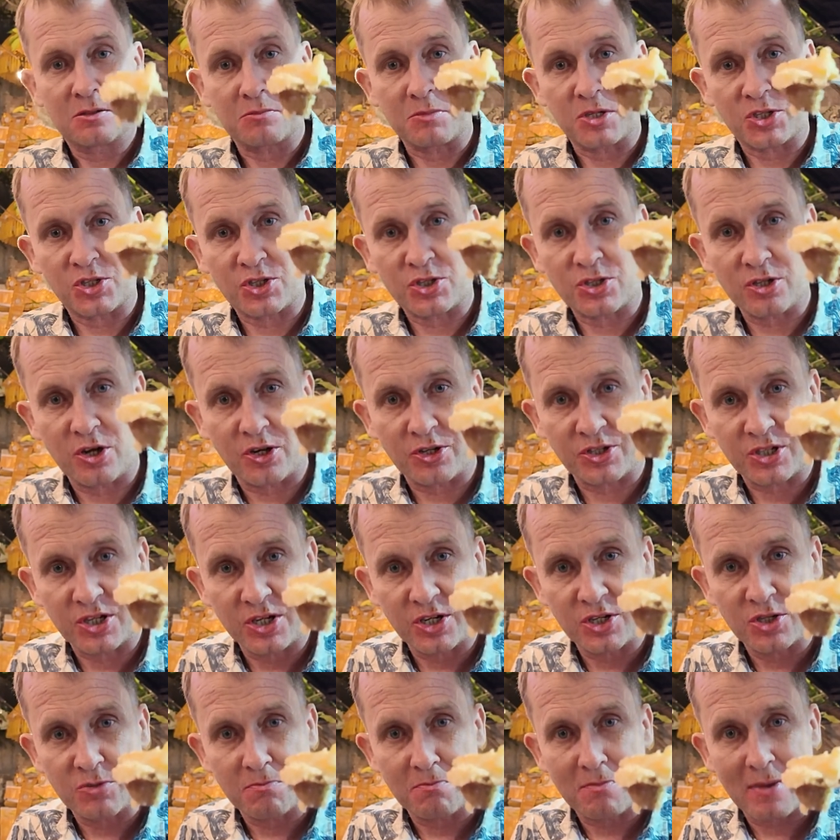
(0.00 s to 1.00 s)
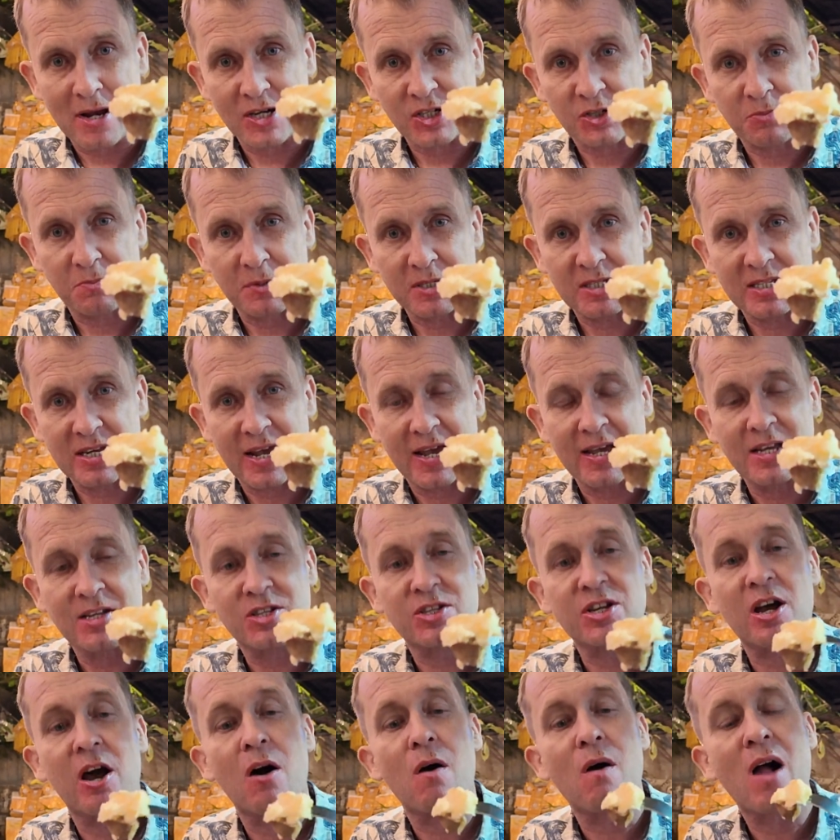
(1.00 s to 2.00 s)
A sausage mashed
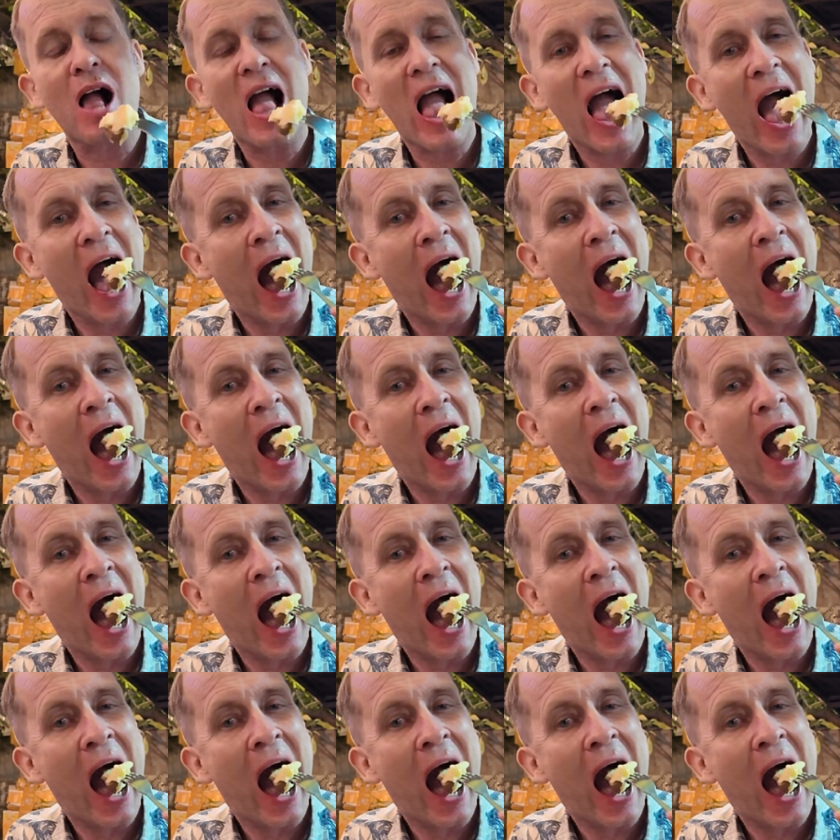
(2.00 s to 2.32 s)
potato.